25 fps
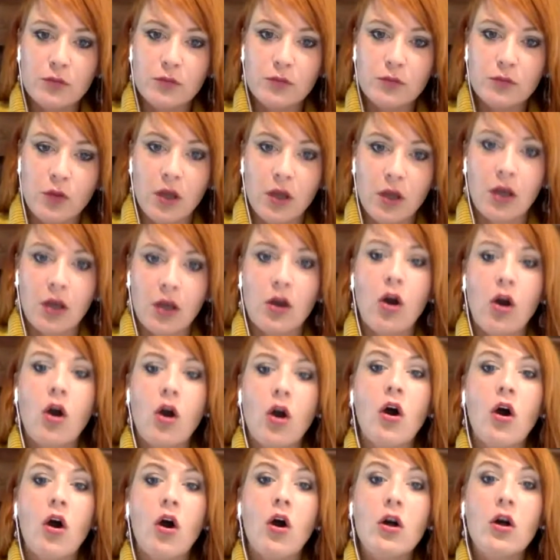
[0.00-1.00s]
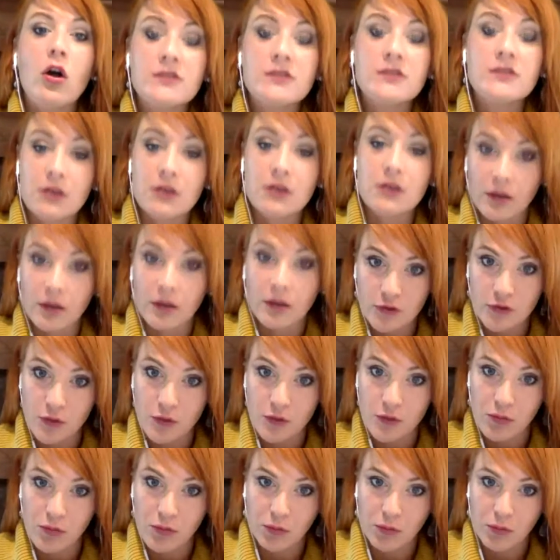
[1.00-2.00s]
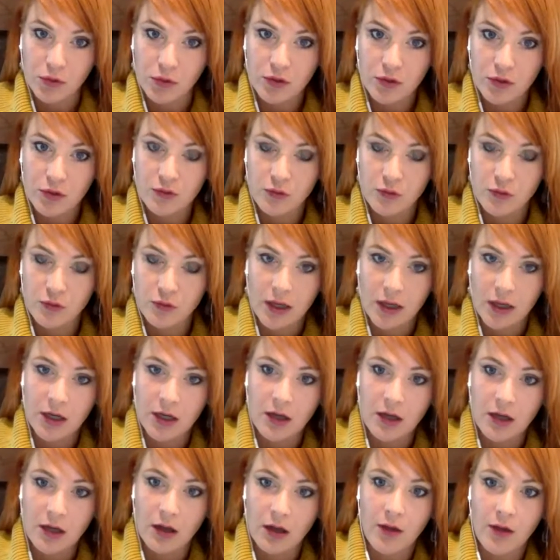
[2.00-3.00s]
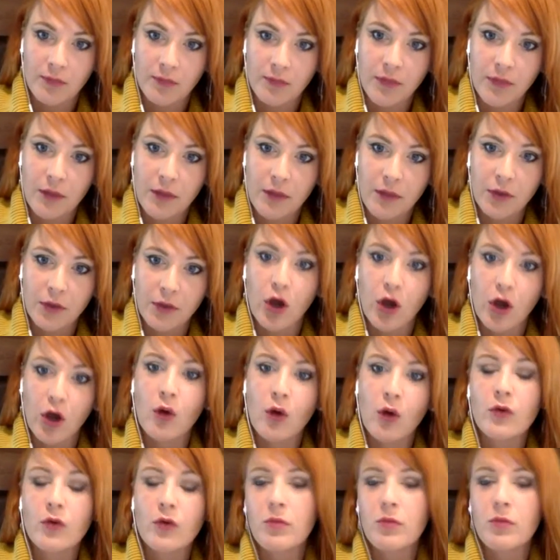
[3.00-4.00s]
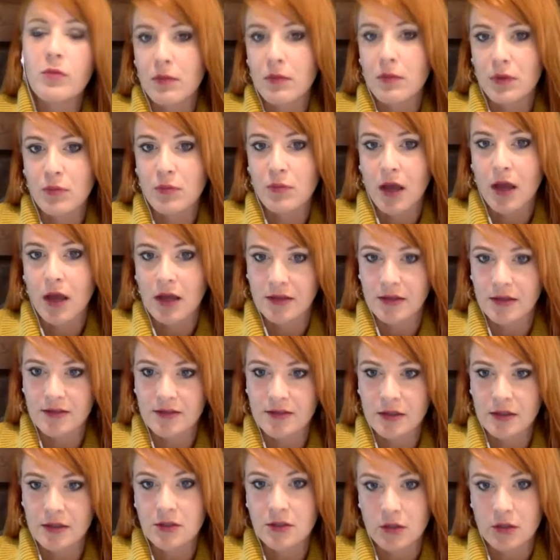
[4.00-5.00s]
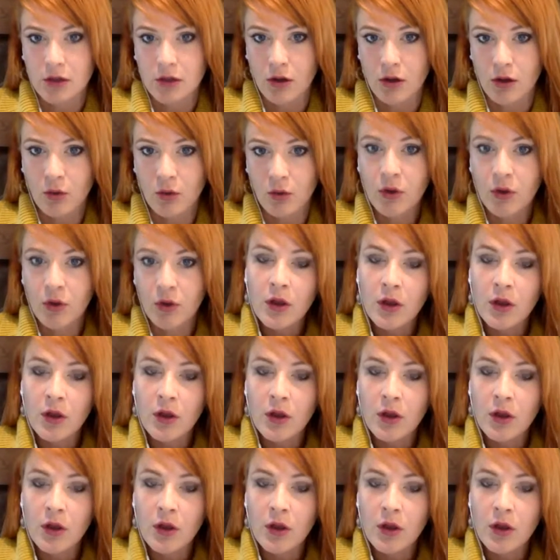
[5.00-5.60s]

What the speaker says: between all C-level suite members, right? But owned maybe by a CTO,